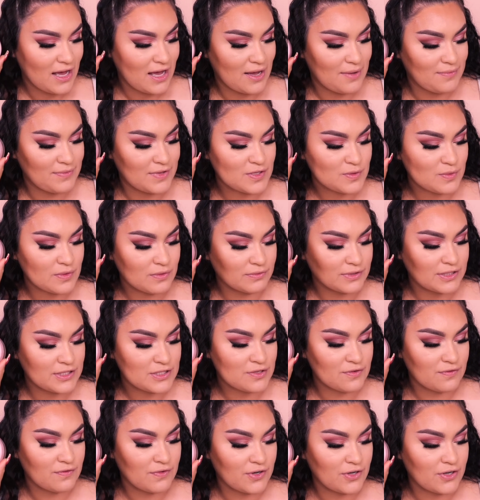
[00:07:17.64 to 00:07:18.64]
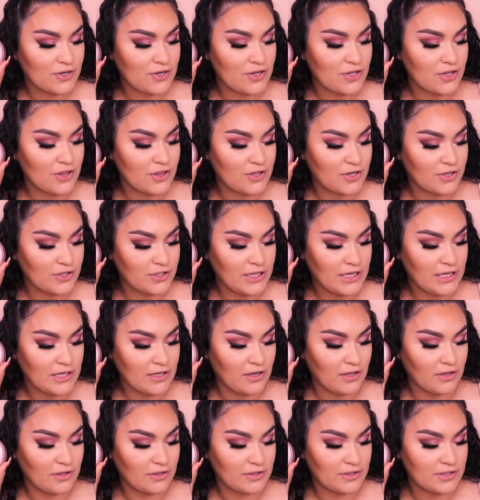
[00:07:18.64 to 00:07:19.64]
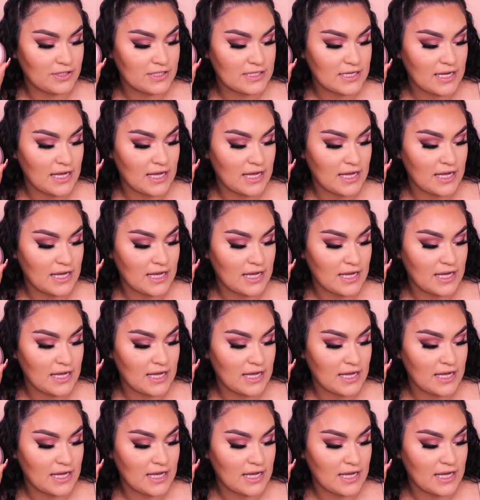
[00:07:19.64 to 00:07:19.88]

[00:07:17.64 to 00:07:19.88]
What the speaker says: This one runs for $30,